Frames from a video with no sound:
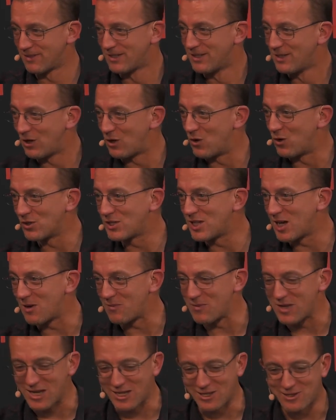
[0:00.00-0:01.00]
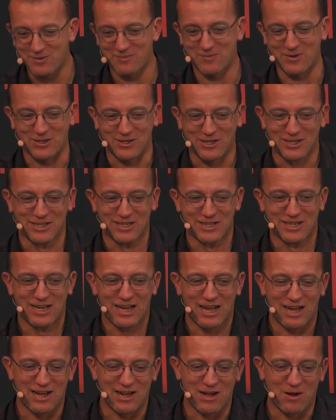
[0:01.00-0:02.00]
a long time yet, but
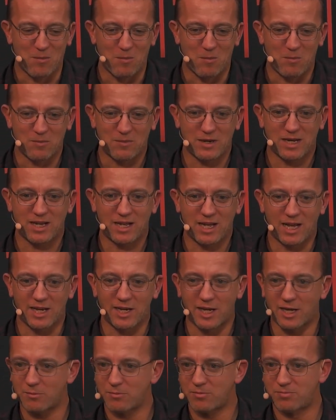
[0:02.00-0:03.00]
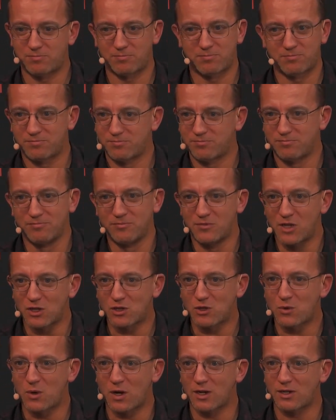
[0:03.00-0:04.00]
and I'm not
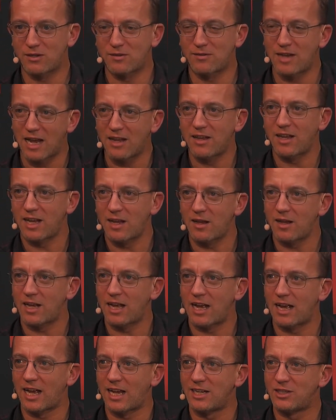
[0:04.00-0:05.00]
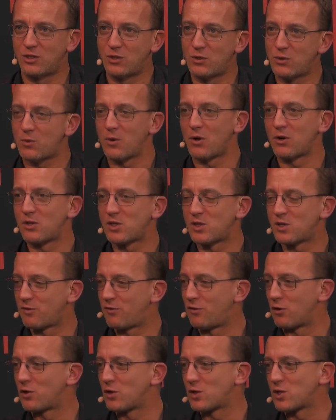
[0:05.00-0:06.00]
quite. I do want to
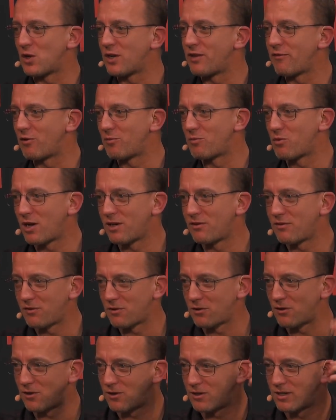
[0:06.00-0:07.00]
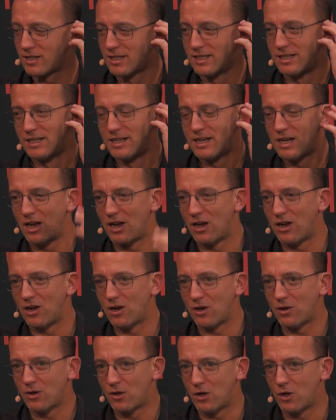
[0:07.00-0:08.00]
focus on Eventbrite for
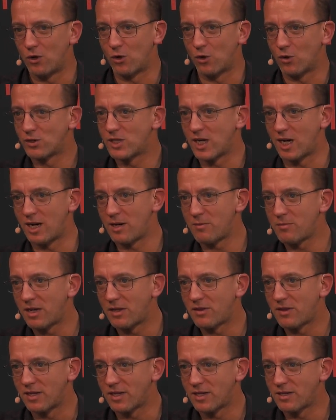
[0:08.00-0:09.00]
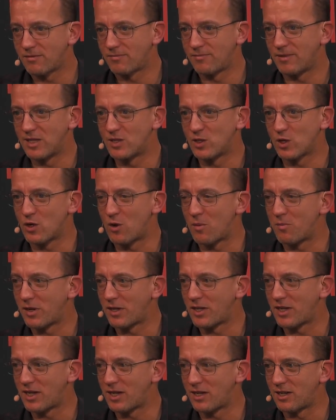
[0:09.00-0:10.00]
a long time. I think it's a
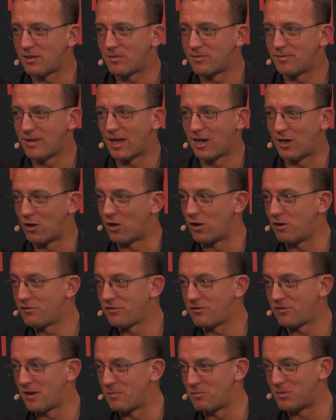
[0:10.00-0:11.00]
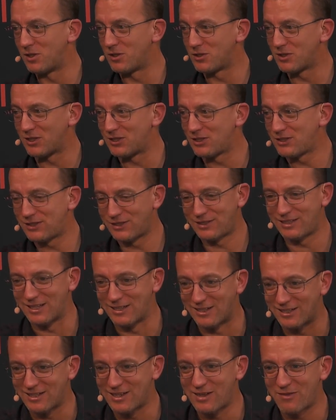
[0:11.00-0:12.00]
company I love. I built it,
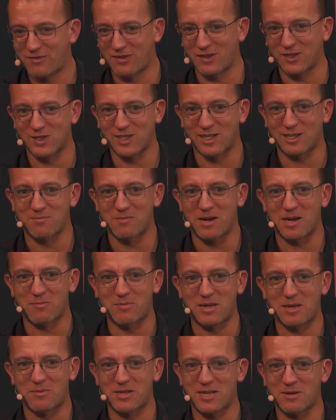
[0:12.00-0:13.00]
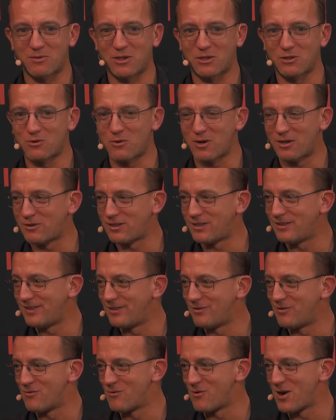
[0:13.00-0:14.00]
and it feels like my baby. I'm not quite
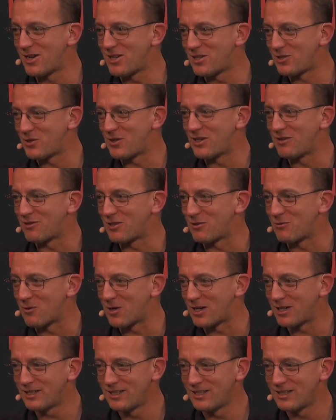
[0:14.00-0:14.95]
ready to give it away,